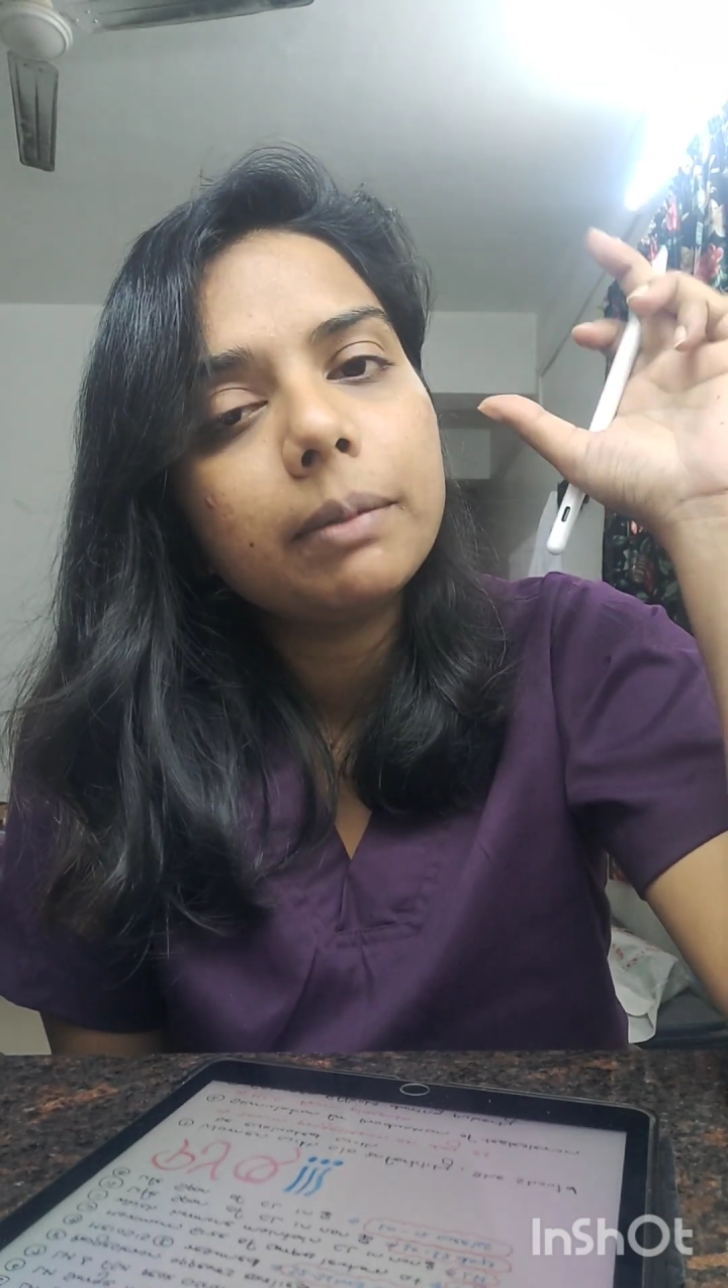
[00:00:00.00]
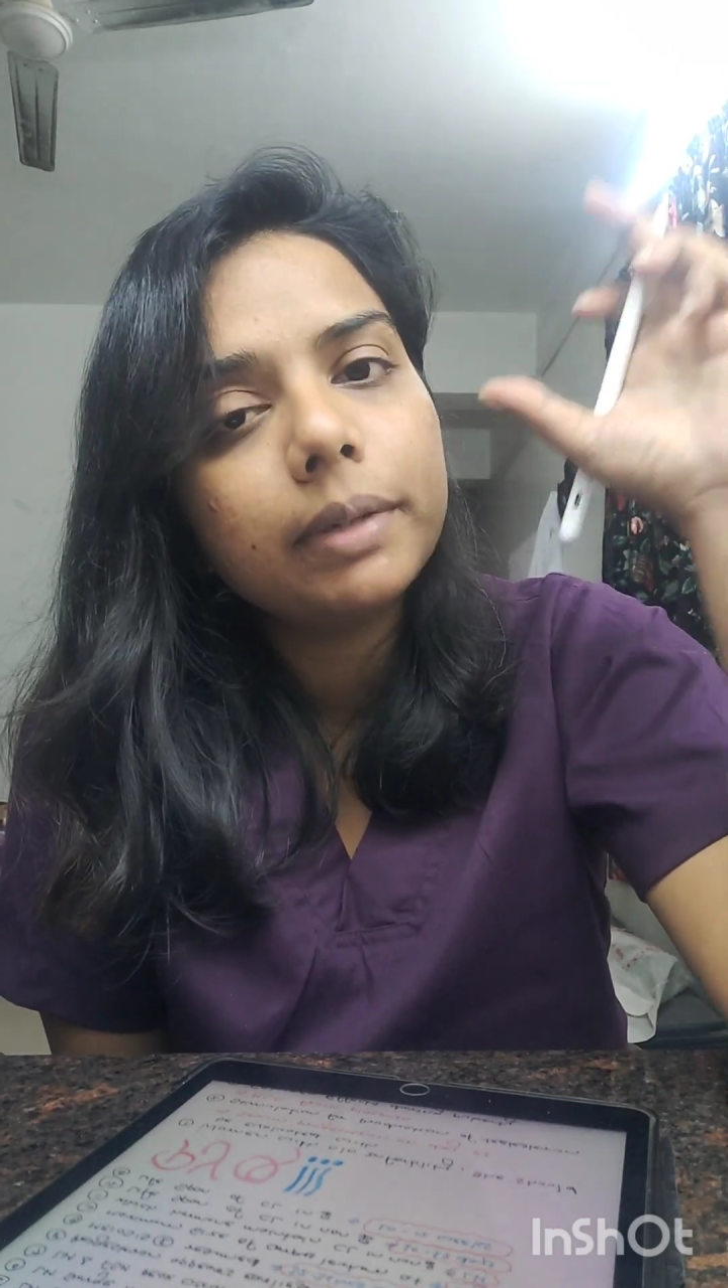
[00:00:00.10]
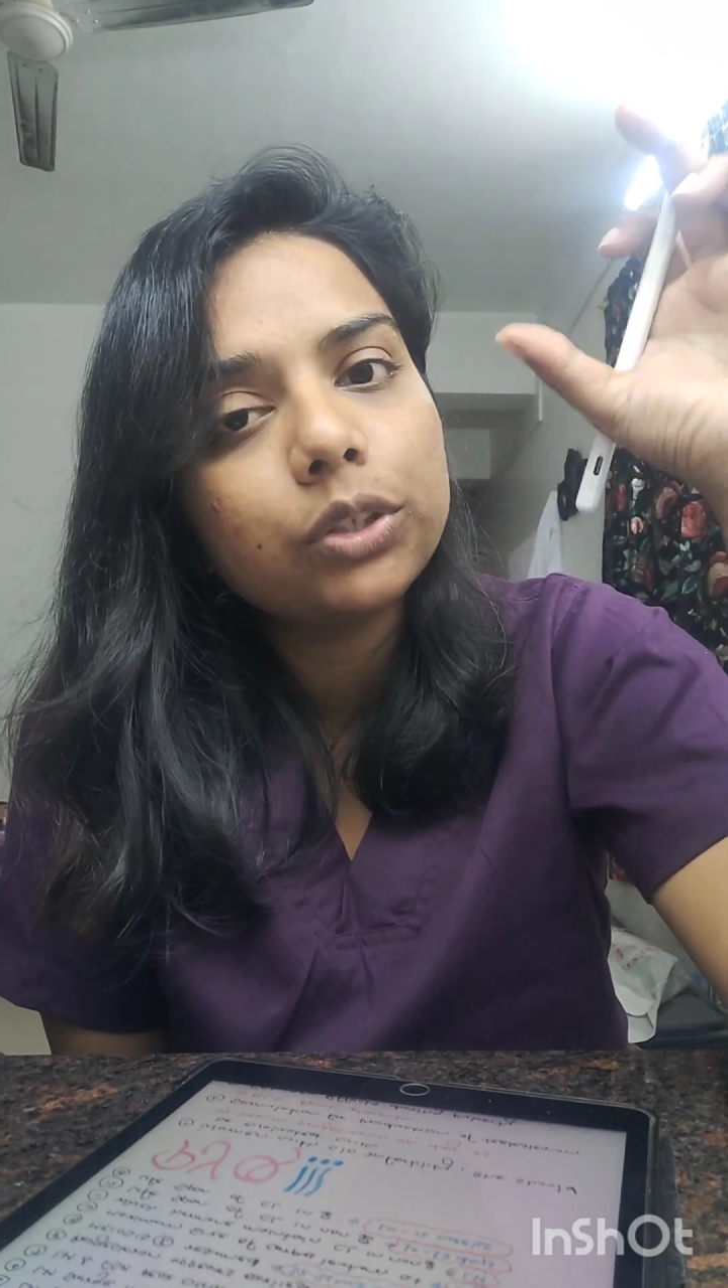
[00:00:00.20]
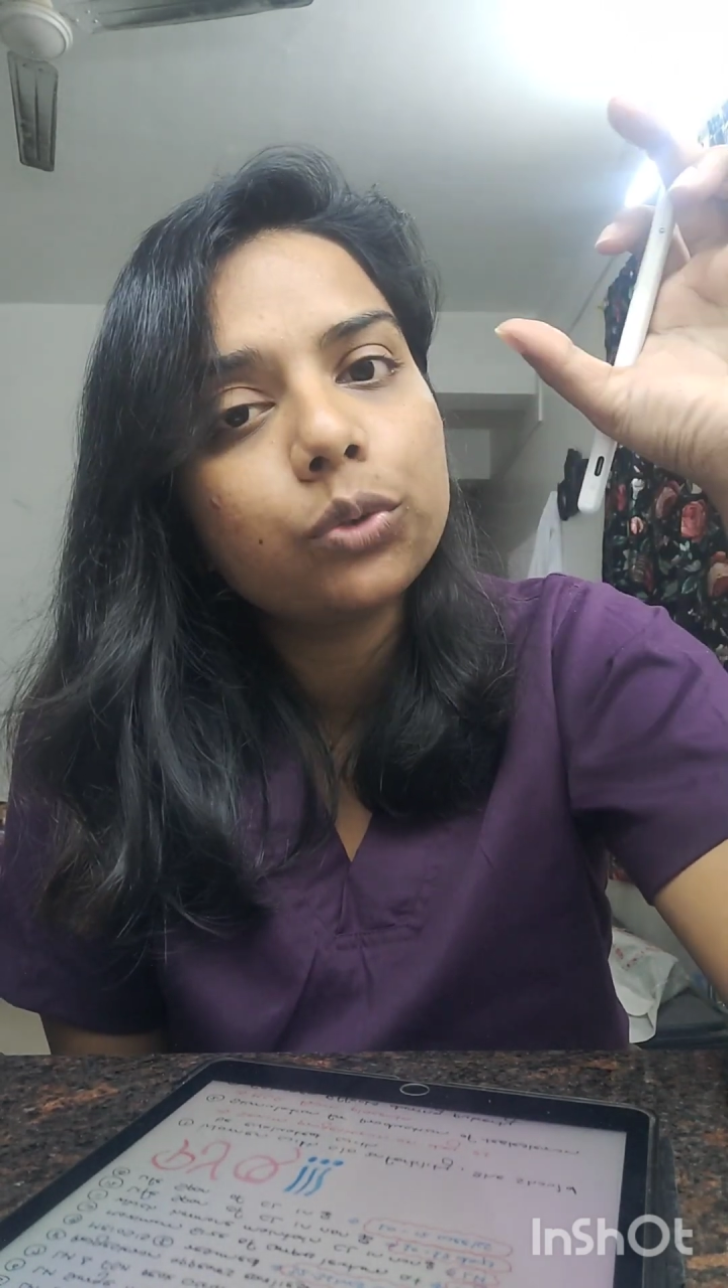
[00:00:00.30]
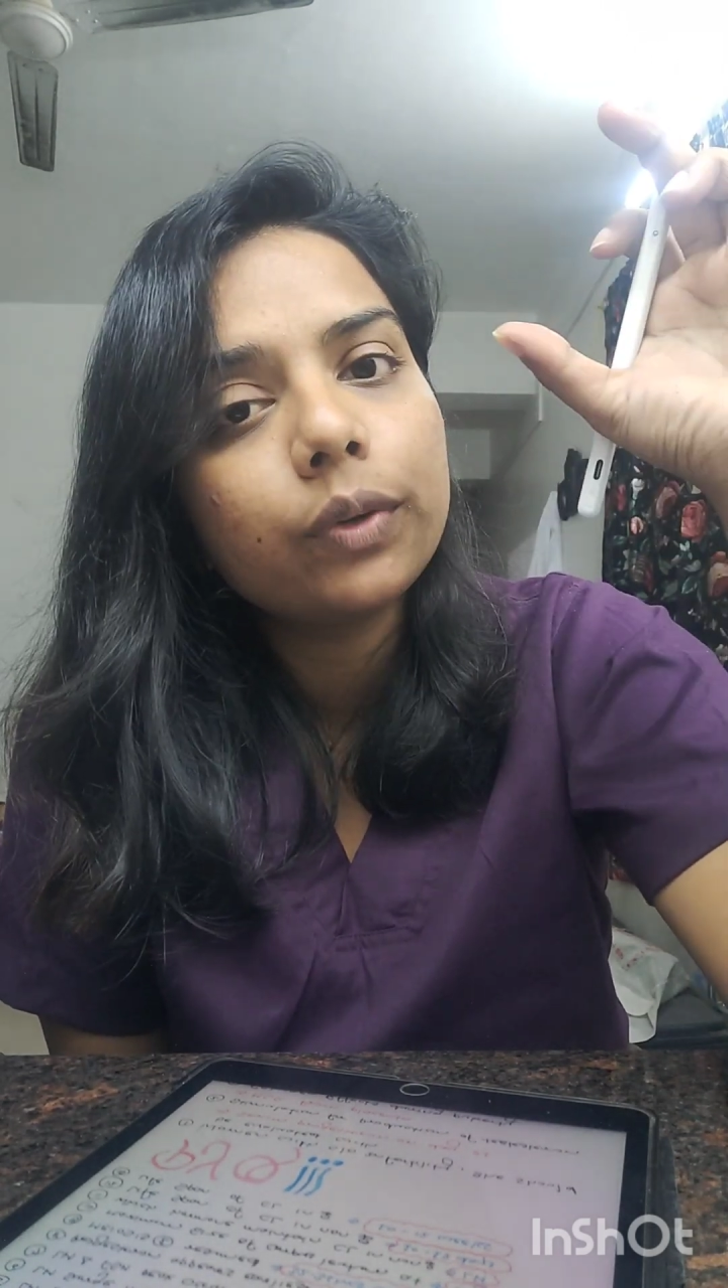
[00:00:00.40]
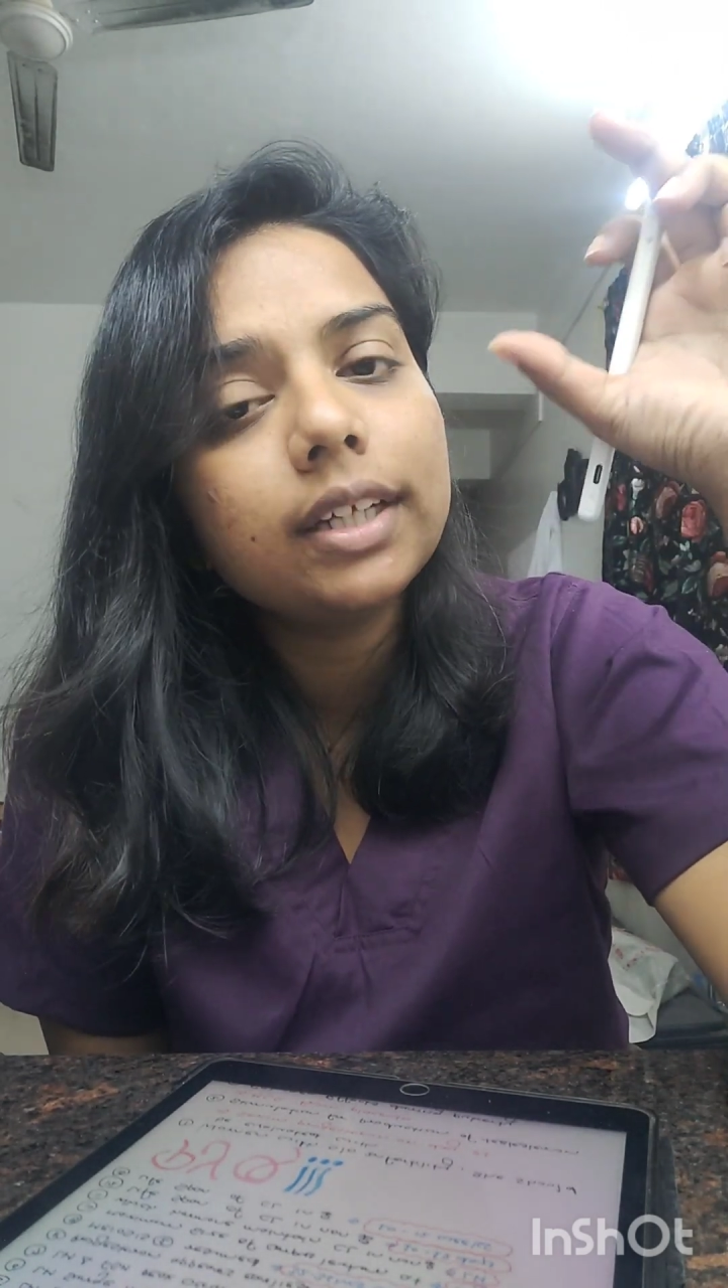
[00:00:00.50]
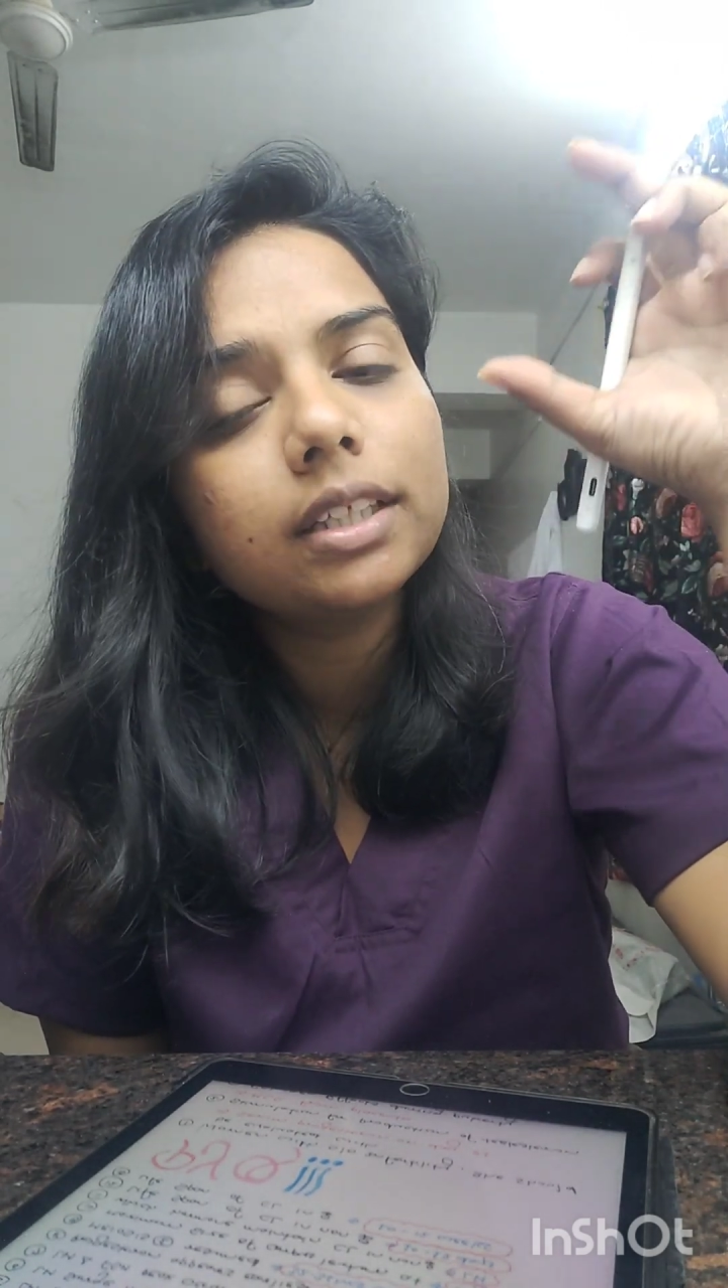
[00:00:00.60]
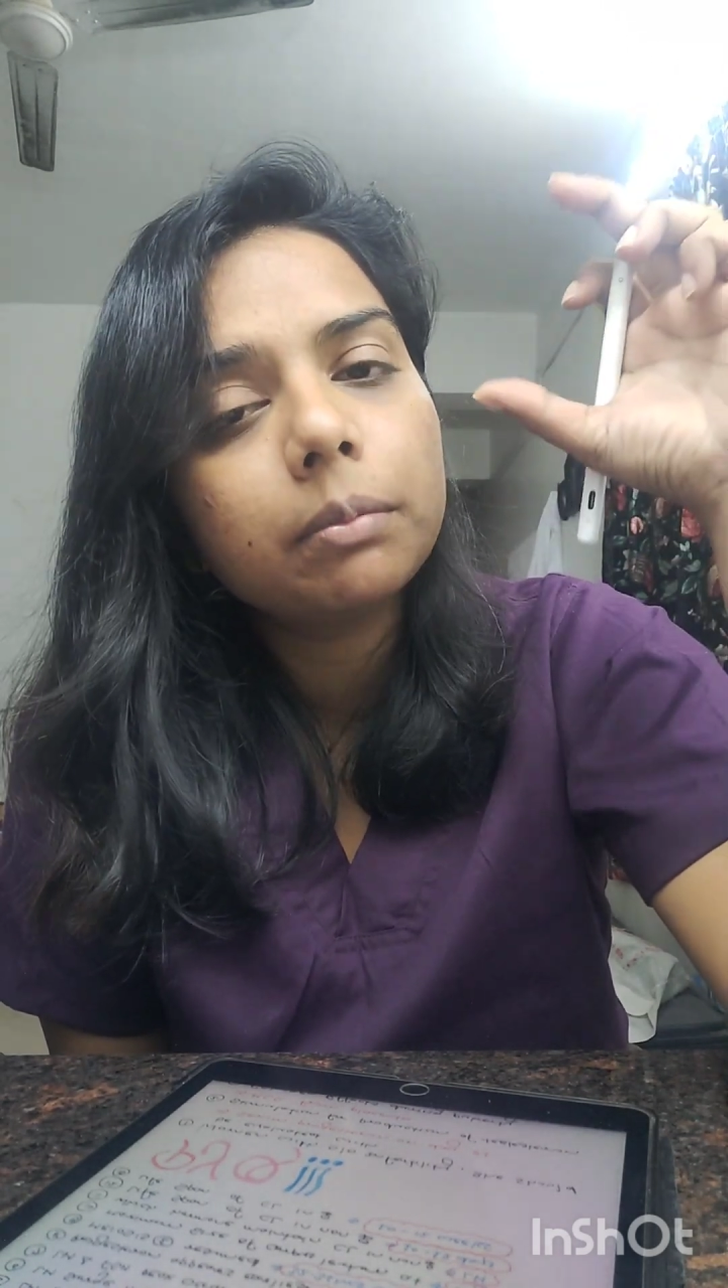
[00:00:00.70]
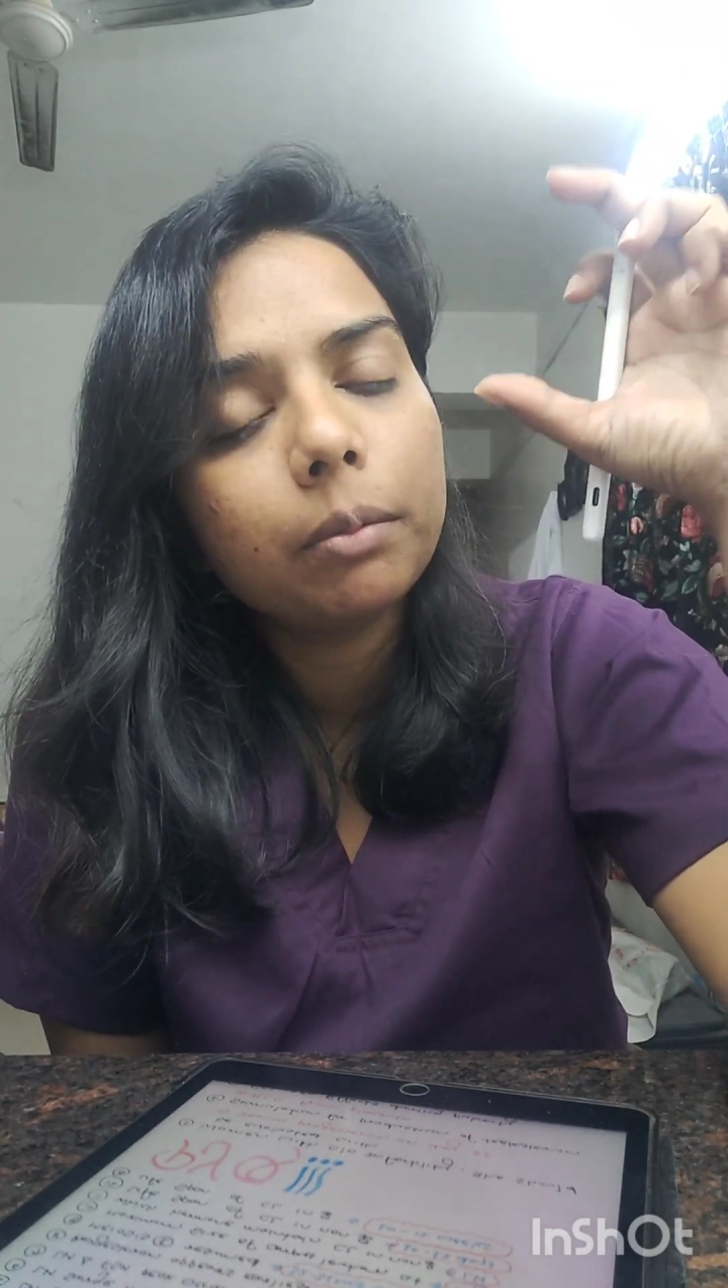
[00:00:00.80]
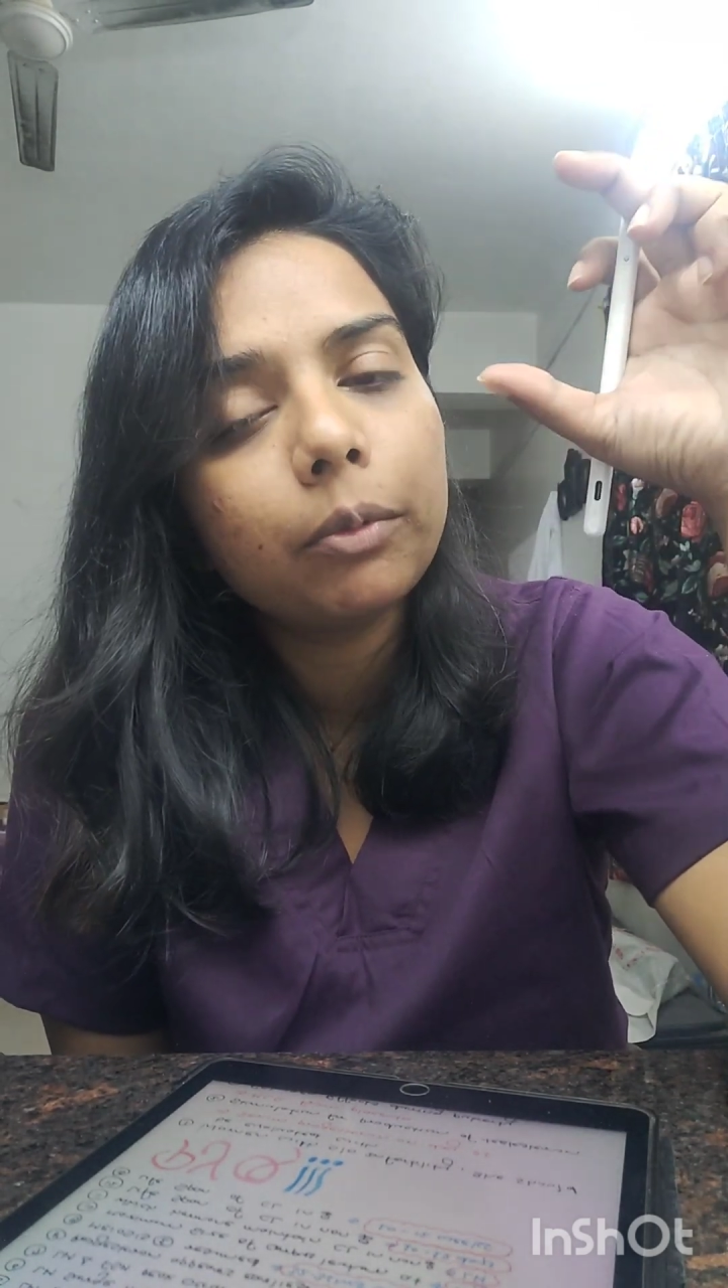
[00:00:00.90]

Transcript: menstruates, the